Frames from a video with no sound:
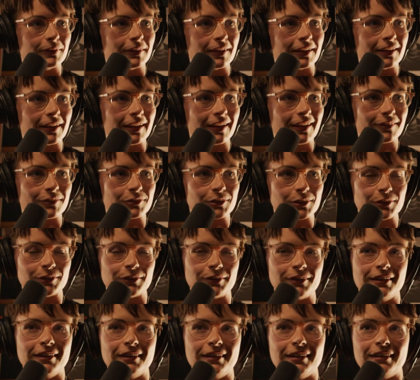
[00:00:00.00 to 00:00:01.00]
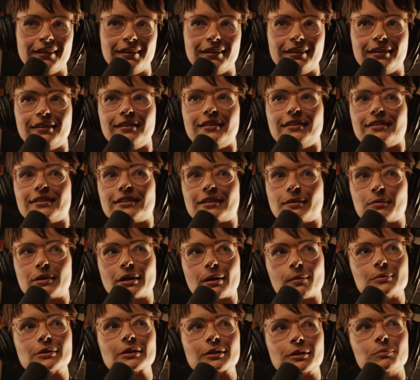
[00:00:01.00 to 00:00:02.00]
and I have to
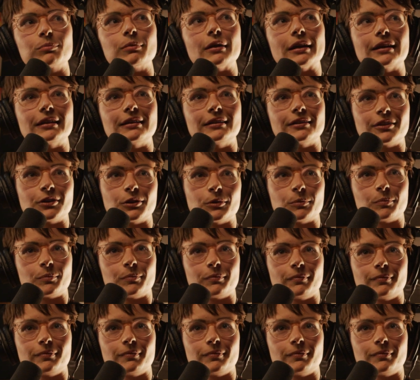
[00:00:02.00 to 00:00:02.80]
sometimes explain to